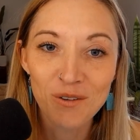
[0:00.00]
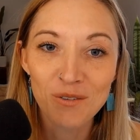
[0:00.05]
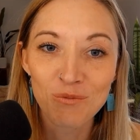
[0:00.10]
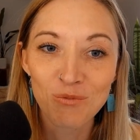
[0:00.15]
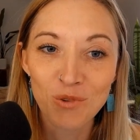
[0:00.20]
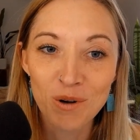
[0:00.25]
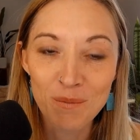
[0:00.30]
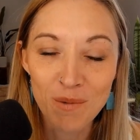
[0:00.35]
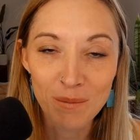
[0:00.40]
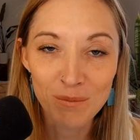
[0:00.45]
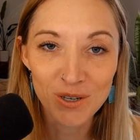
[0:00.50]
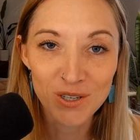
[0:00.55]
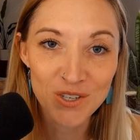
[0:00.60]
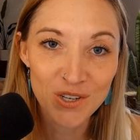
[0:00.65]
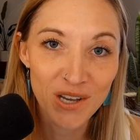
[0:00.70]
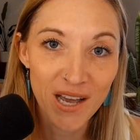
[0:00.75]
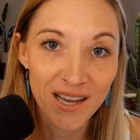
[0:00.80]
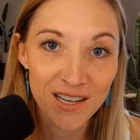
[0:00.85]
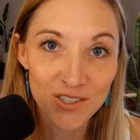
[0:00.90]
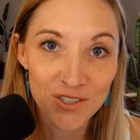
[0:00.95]
Remember
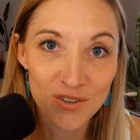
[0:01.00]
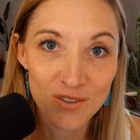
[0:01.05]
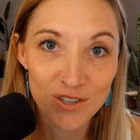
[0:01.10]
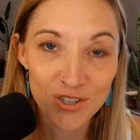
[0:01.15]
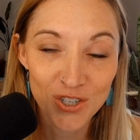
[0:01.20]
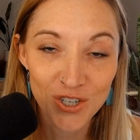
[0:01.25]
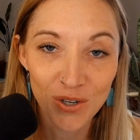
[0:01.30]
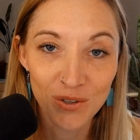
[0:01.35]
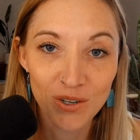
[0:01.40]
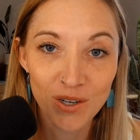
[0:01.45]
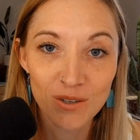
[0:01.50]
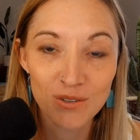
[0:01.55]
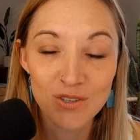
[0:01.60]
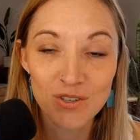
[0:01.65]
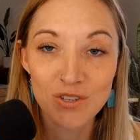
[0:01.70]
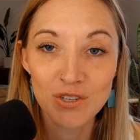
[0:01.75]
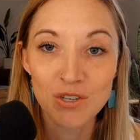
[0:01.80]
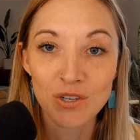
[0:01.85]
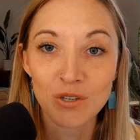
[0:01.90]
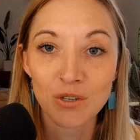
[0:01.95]
to head to the show
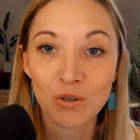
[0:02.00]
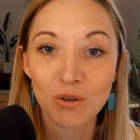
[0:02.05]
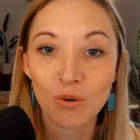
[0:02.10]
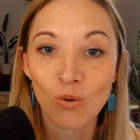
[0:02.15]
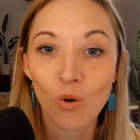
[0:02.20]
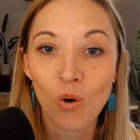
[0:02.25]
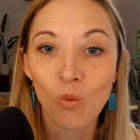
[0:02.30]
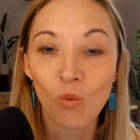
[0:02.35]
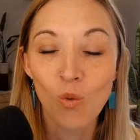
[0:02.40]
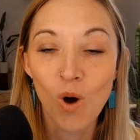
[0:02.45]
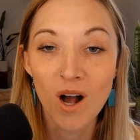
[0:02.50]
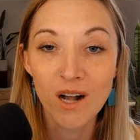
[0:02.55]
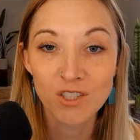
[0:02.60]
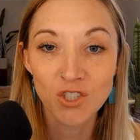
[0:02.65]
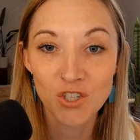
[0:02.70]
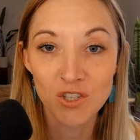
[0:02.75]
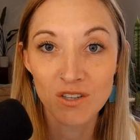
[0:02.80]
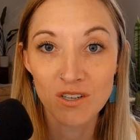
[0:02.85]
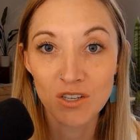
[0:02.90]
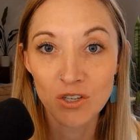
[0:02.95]
notes to
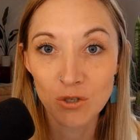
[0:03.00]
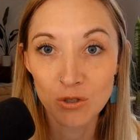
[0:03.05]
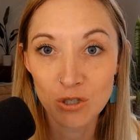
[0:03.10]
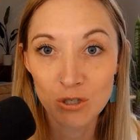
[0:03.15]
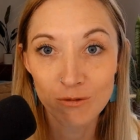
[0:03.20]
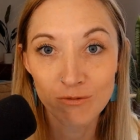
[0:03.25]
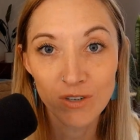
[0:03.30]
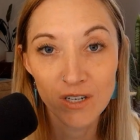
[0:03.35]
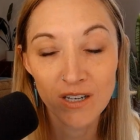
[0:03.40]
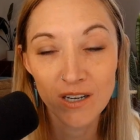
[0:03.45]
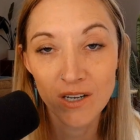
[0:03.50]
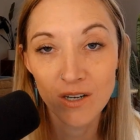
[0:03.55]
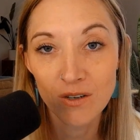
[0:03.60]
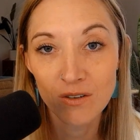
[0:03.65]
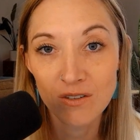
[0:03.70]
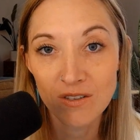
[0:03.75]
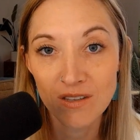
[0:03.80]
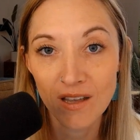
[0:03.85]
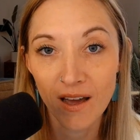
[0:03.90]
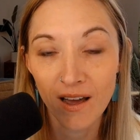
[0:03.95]
watch the YouTube
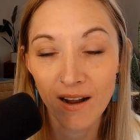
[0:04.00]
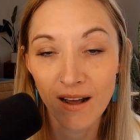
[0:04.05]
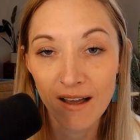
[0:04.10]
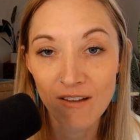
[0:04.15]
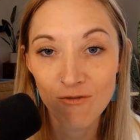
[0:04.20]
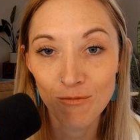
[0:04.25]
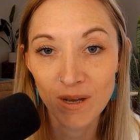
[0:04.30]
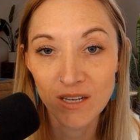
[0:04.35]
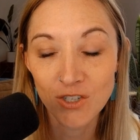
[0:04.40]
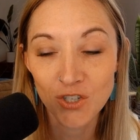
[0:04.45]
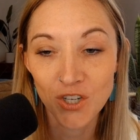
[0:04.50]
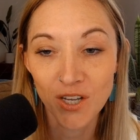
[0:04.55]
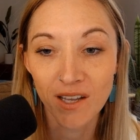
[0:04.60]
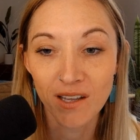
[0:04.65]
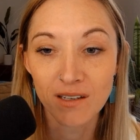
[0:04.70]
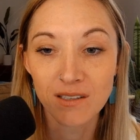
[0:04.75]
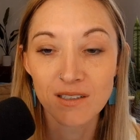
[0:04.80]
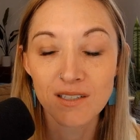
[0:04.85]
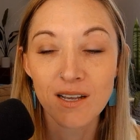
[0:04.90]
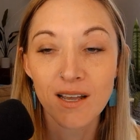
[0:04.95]
videos that I've
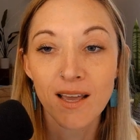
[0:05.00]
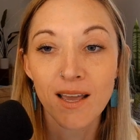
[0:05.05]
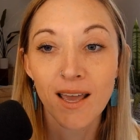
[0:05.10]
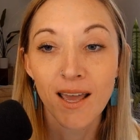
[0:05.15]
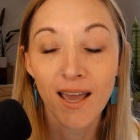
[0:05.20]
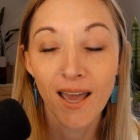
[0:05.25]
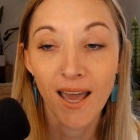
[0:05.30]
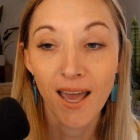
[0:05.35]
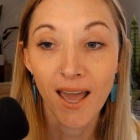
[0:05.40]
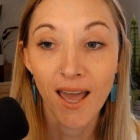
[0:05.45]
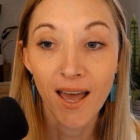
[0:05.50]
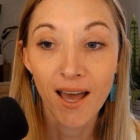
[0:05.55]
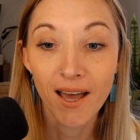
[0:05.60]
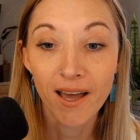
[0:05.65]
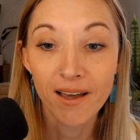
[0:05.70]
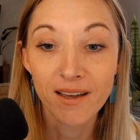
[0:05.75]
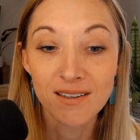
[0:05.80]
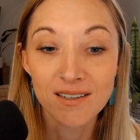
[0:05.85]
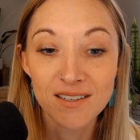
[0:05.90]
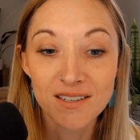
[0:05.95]
mentioned,
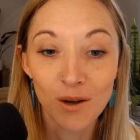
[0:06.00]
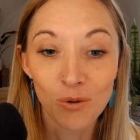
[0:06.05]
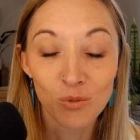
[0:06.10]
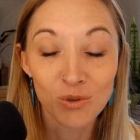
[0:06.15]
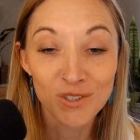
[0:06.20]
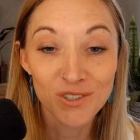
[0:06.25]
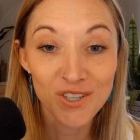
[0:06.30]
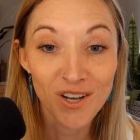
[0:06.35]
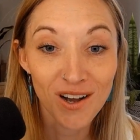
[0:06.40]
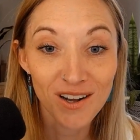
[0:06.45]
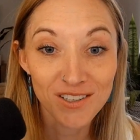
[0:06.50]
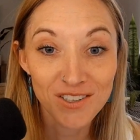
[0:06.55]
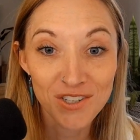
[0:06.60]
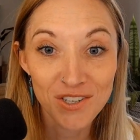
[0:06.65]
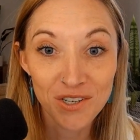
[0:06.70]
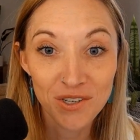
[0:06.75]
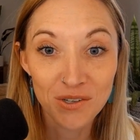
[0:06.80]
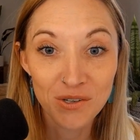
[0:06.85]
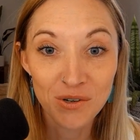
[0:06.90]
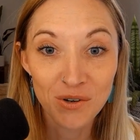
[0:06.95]
and we'll talk to
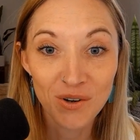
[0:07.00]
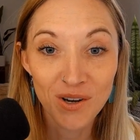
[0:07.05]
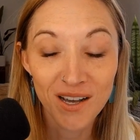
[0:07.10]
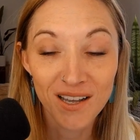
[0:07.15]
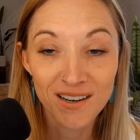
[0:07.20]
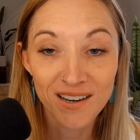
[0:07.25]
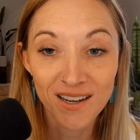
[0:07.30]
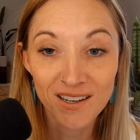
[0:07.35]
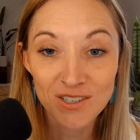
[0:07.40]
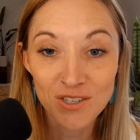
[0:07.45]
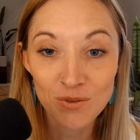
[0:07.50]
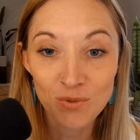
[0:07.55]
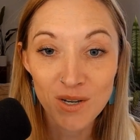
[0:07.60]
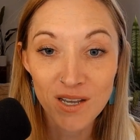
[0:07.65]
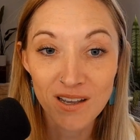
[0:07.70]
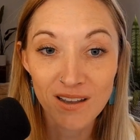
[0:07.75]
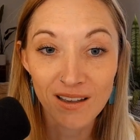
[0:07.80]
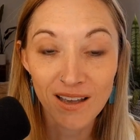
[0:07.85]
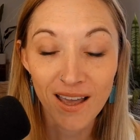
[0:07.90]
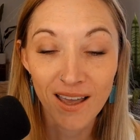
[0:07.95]
you next
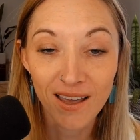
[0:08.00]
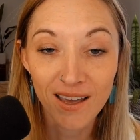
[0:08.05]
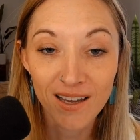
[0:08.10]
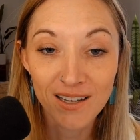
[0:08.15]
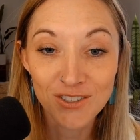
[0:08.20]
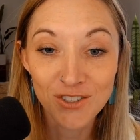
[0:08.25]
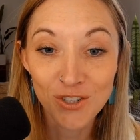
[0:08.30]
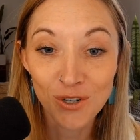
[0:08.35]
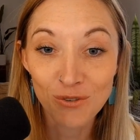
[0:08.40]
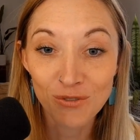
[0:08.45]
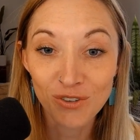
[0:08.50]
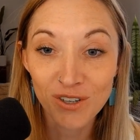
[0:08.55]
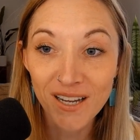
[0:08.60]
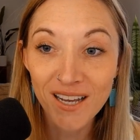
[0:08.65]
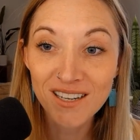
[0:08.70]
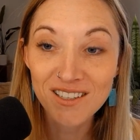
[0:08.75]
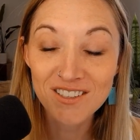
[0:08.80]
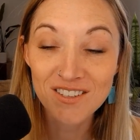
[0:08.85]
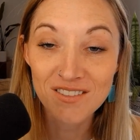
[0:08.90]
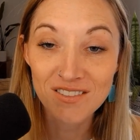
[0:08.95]
week. And don't
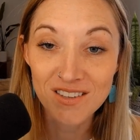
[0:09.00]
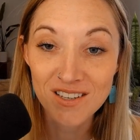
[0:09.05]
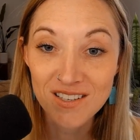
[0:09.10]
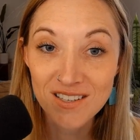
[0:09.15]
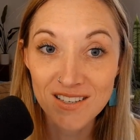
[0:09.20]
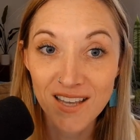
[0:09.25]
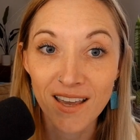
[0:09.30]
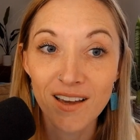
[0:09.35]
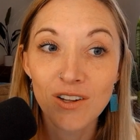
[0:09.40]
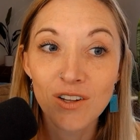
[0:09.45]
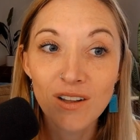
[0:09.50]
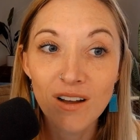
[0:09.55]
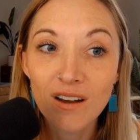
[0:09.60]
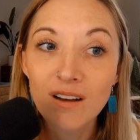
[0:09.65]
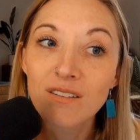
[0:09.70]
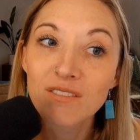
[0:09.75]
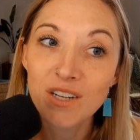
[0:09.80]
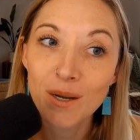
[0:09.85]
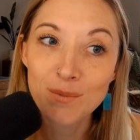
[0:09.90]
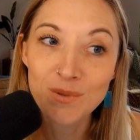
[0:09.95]
forget, the sale
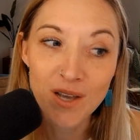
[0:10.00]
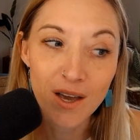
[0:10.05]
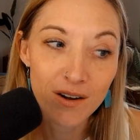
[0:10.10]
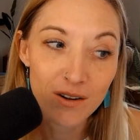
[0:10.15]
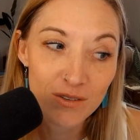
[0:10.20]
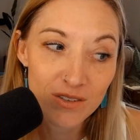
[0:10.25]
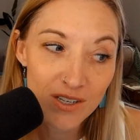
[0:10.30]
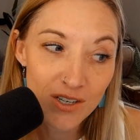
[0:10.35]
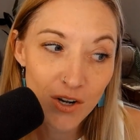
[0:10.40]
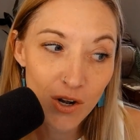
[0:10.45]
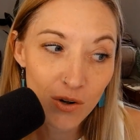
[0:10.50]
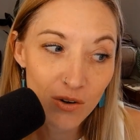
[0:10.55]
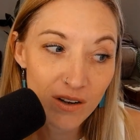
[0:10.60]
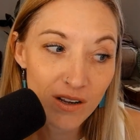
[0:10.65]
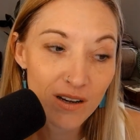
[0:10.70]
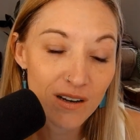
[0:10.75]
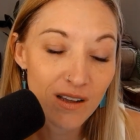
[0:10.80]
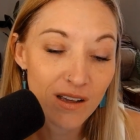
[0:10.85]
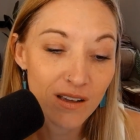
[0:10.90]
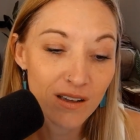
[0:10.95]
of Dubsado
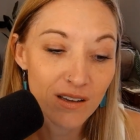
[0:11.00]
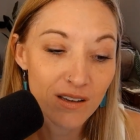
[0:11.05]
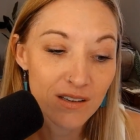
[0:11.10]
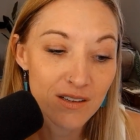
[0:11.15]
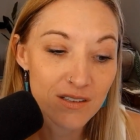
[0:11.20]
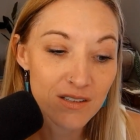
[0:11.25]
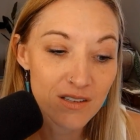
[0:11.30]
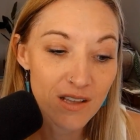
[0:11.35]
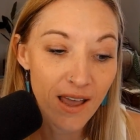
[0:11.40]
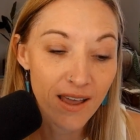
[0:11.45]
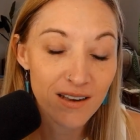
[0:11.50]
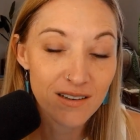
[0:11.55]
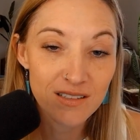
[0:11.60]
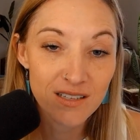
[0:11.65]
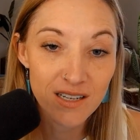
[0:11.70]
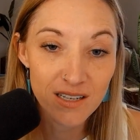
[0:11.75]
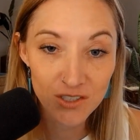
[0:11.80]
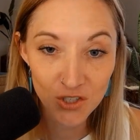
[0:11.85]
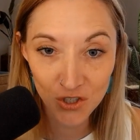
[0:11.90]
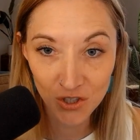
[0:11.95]
Decoded is
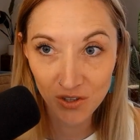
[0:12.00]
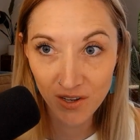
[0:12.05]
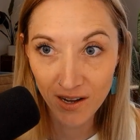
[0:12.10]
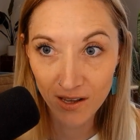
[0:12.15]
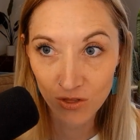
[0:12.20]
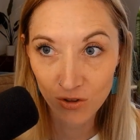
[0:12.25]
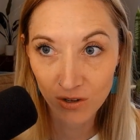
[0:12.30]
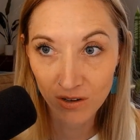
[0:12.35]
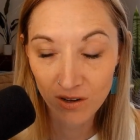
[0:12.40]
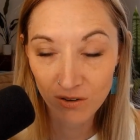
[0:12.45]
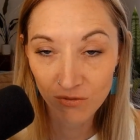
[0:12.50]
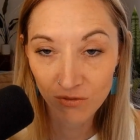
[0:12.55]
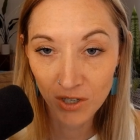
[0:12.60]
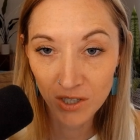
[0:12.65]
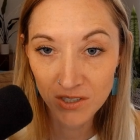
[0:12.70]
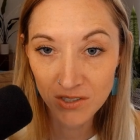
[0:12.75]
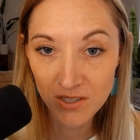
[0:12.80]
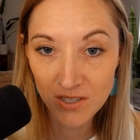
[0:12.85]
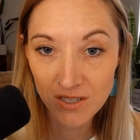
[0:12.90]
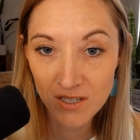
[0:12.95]
ending July
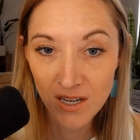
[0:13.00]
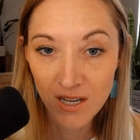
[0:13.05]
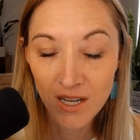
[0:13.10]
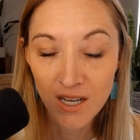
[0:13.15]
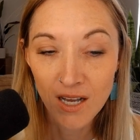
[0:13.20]
31st.